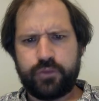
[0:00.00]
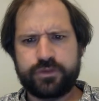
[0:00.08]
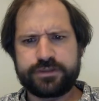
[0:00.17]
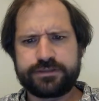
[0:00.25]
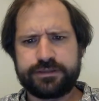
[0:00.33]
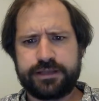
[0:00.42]

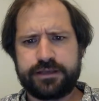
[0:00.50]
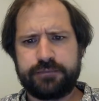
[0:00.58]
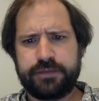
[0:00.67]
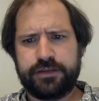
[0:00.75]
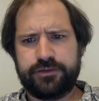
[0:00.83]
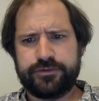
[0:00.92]
which has led
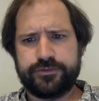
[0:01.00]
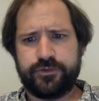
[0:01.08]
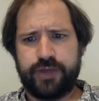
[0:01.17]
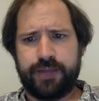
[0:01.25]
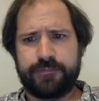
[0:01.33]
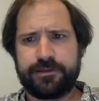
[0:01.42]
to many
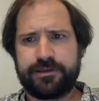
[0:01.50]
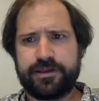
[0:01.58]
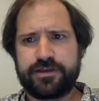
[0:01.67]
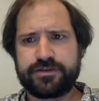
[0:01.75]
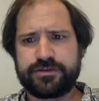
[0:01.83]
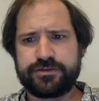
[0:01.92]
useful
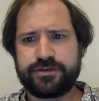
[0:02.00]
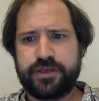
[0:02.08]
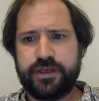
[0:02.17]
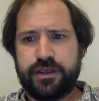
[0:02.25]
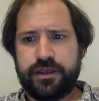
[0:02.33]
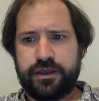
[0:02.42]
applications
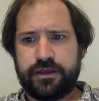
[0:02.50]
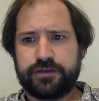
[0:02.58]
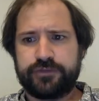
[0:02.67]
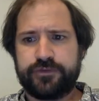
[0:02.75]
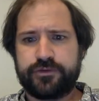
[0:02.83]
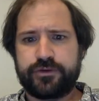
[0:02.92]
and
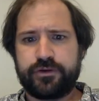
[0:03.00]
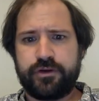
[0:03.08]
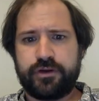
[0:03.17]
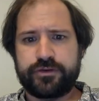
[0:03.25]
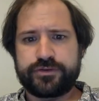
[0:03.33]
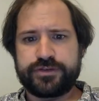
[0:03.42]
has furthered
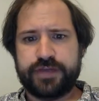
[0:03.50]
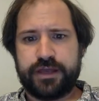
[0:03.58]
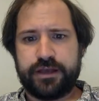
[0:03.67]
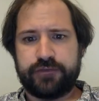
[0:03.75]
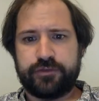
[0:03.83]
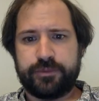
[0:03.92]
our
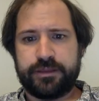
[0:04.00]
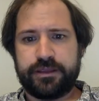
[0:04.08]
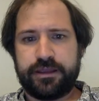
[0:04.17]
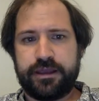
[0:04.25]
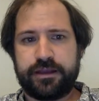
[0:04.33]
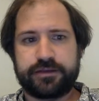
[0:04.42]
understanding of the
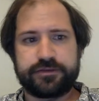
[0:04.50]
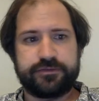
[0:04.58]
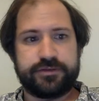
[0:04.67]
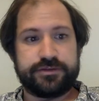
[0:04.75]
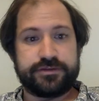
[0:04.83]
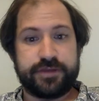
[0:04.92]
mechanics
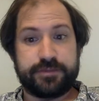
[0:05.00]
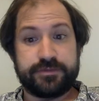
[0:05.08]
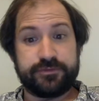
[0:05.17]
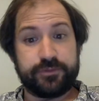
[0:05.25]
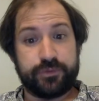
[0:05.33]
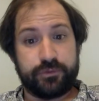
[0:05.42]
of these
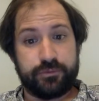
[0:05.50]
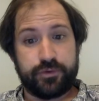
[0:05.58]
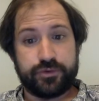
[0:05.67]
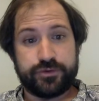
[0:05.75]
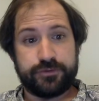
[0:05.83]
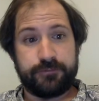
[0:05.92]
types of
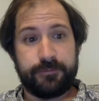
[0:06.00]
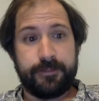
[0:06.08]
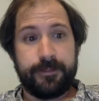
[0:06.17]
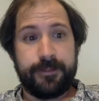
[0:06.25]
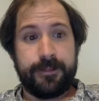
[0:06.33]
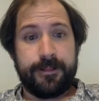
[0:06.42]
locomotion.
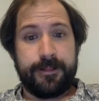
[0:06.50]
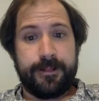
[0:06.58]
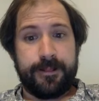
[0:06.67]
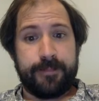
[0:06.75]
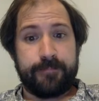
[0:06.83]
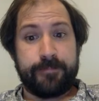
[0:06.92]

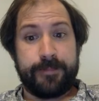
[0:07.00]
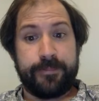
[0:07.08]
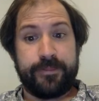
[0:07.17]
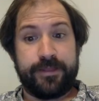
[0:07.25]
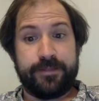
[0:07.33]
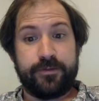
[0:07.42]

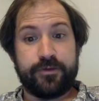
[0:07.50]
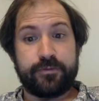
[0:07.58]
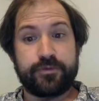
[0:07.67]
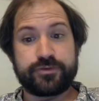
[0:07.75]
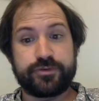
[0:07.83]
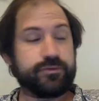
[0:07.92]
But the
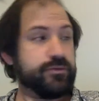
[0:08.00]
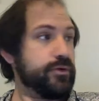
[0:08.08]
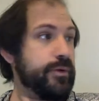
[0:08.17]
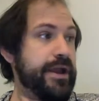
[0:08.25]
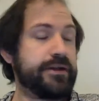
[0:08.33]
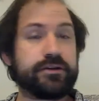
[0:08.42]
locomotion through
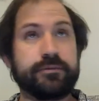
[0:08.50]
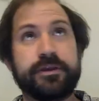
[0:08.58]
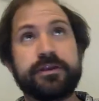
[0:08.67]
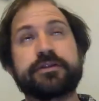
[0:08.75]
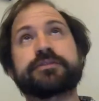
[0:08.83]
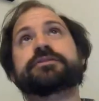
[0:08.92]
granular
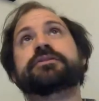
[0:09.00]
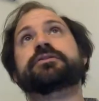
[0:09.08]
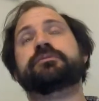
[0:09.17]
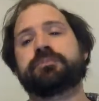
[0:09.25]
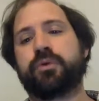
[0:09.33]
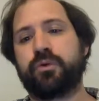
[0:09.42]
media is
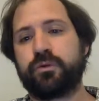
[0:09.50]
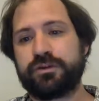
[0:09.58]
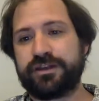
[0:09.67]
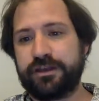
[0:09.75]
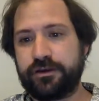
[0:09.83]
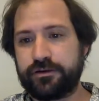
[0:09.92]
still
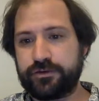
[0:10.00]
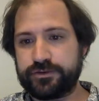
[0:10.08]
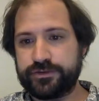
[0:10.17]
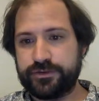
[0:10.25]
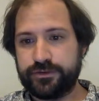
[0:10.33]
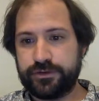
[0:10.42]
poorly
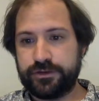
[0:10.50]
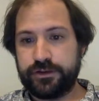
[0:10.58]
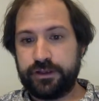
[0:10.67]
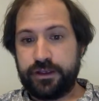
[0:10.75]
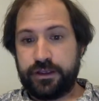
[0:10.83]
understood,